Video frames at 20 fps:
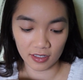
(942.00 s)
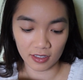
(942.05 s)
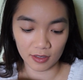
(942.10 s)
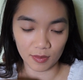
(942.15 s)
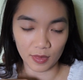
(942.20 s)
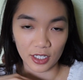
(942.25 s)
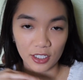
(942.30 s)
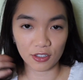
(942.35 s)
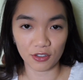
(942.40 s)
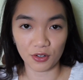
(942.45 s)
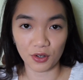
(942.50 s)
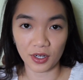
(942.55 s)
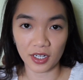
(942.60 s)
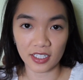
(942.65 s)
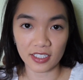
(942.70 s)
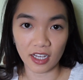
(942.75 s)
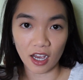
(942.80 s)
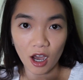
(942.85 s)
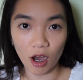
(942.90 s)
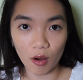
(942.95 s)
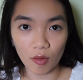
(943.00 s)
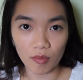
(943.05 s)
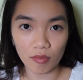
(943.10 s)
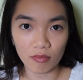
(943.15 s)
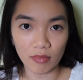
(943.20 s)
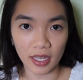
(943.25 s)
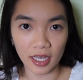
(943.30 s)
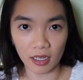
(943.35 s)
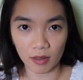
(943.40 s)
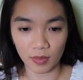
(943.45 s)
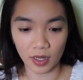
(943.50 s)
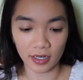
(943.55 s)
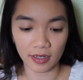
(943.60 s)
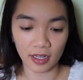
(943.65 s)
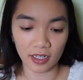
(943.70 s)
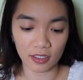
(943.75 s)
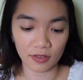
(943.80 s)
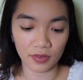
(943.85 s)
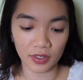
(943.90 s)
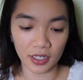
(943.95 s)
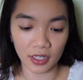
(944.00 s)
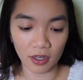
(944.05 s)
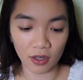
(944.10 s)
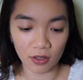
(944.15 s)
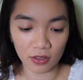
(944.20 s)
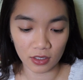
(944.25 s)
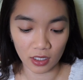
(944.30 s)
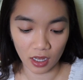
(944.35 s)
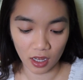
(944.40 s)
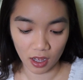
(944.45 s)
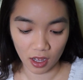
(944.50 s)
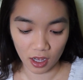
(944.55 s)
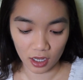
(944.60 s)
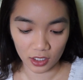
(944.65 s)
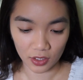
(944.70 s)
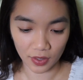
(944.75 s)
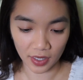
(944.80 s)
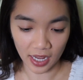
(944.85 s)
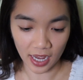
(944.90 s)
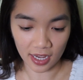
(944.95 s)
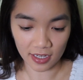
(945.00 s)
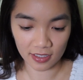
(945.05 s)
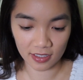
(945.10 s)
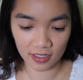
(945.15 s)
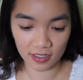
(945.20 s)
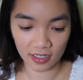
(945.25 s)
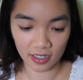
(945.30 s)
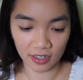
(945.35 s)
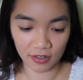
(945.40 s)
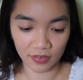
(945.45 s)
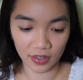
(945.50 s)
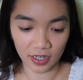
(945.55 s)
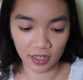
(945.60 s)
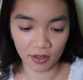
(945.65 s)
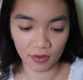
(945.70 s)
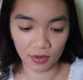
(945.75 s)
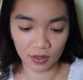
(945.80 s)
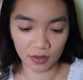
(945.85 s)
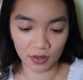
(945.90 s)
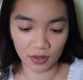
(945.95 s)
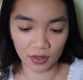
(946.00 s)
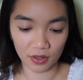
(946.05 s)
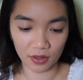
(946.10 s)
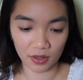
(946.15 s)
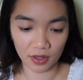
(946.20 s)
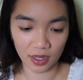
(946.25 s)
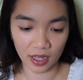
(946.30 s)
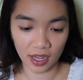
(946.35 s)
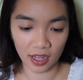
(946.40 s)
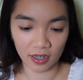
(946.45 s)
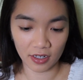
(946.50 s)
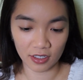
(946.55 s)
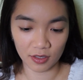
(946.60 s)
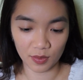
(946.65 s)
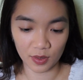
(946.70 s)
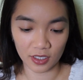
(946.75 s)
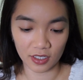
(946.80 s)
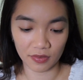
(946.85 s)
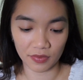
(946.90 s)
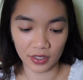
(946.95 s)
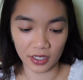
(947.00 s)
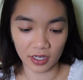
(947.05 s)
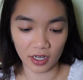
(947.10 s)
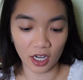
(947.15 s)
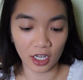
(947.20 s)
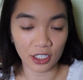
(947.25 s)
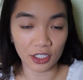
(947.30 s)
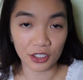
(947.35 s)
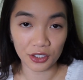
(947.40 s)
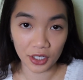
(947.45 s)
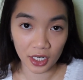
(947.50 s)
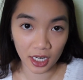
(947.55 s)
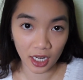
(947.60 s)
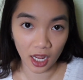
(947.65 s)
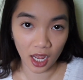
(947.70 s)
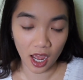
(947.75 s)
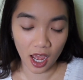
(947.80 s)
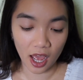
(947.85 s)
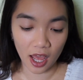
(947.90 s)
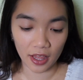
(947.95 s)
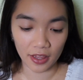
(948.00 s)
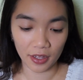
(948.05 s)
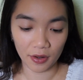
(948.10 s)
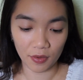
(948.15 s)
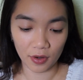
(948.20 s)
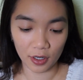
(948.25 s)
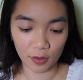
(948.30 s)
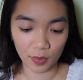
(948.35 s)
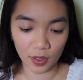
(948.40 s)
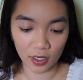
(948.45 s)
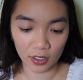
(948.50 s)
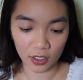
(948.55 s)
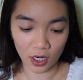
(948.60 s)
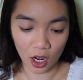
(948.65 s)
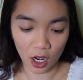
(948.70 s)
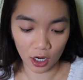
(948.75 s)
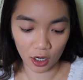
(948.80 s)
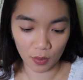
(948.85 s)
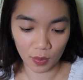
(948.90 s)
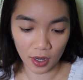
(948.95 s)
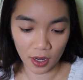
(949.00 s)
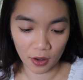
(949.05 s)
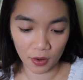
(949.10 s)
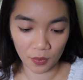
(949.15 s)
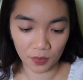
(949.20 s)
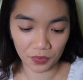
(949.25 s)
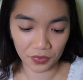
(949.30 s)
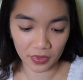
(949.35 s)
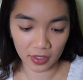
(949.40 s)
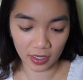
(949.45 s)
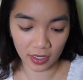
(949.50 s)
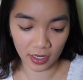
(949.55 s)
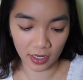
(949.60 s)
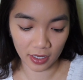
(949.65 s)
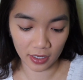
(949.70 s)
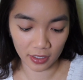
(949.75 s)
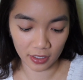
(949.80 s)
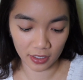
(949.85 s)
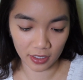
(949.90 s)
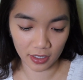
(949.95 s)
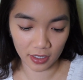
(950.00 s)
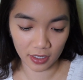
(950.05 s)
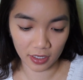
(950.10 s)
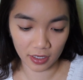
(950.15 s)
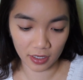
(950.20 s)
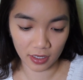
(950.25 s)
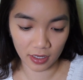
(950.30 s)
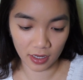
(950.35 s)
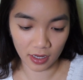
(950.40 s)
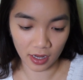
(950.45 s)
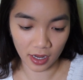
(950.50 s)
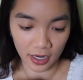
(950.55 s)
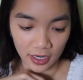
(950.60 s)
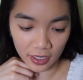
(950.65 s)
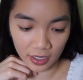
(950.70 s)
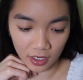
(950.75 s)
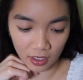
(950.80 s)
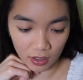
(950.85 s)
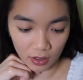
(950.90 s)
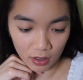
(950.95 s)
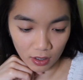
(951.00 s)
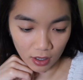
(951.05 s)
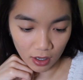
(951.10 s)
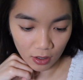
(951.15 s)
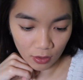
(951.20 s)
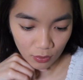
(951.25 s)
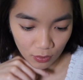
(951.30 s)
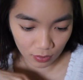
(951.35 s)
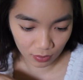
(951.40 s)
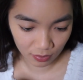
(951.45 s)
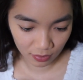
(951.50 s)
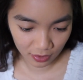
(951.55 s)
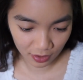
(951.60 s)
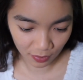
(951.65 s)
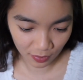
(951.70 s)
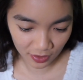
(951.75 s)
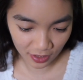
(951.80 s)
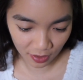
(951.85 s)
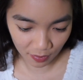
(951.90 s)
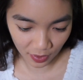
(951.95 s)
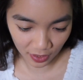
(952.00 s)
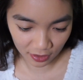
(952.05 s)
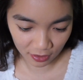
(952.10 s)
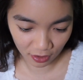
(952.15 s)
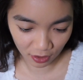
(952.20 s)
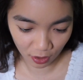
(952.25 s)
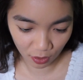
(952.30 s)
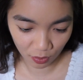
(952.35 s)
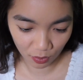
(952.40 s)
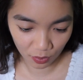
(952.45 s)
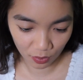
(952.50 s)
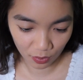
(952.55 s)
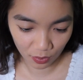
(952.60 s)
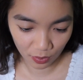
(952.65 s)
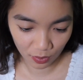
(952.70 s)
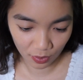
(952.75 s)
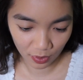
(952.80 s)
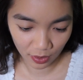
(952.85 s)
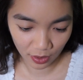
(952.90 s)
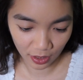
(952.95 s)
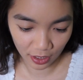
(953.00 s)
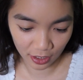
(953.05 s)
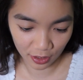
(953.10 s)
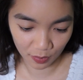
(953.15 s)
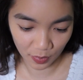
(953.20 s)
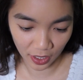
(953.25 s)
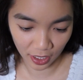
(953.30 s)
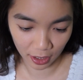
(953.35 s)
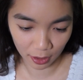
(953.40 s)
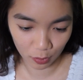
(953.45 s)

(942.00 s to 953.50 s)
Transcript: my stories help make my next videos. So I asked if anyone had a specific country they wanted me to talk about, and oh, someone said Mexico and Spain.